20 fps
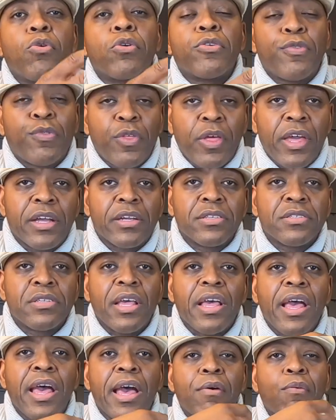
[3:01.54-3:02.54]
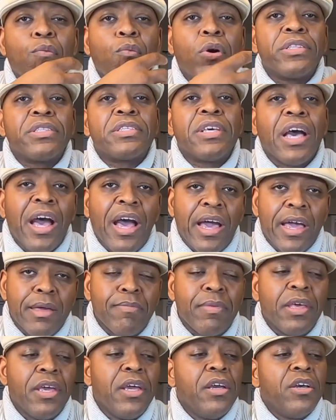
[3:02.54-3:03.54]
things at one time.
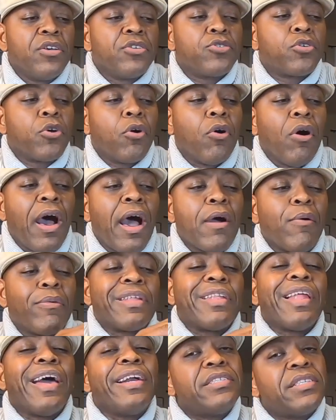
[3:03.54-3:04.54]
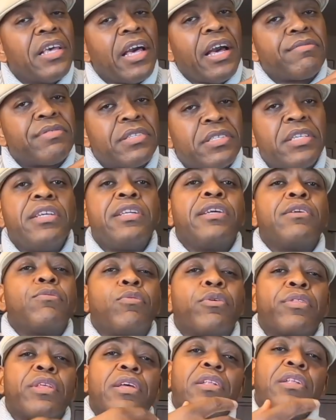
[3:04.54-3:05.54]
So I would like to have seen it
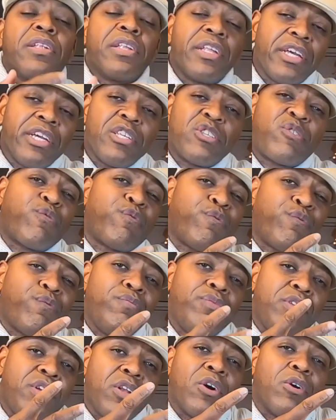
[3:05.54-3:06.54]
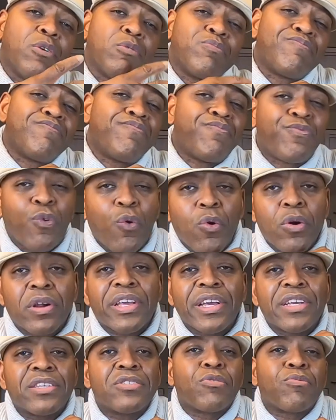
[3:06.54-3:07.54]
with at least, 4
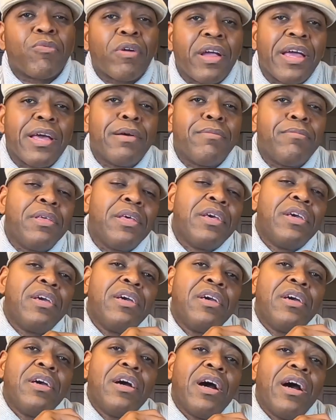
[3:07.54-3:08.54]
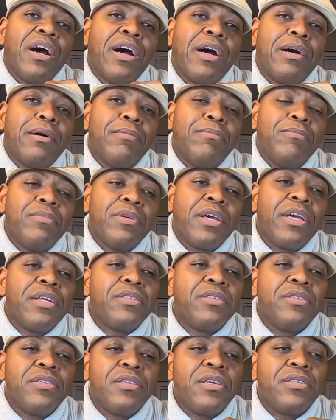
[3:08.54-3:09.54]
gigs of RAM,
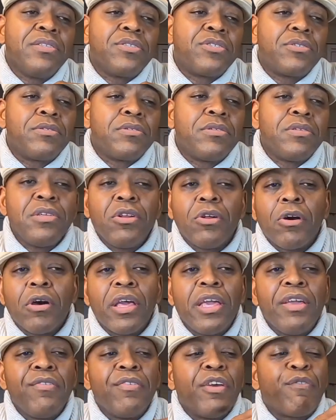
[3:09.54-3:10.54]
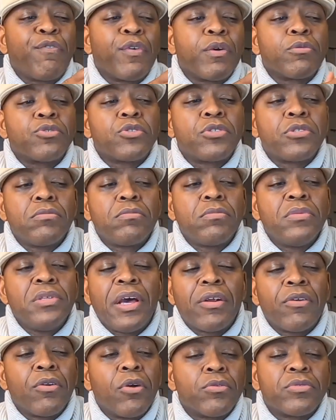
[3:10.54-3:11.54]
and even if it was, I
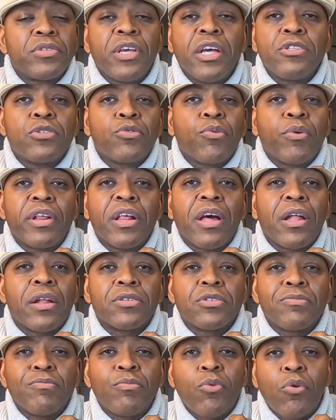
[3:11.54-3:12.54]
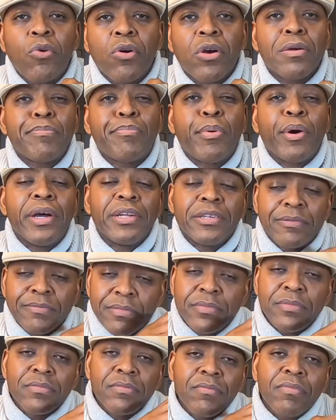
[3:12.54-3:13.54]
don't know, $10, $20 more, but
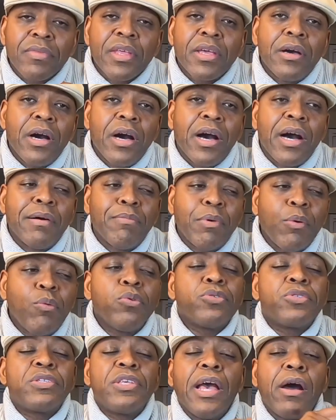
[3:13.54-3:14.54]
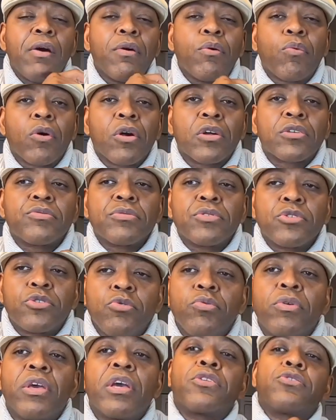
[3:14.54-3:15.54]
we'll see how it works with the
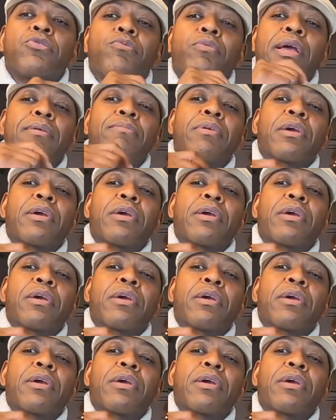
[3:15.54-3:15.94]
2 gigs of RAM it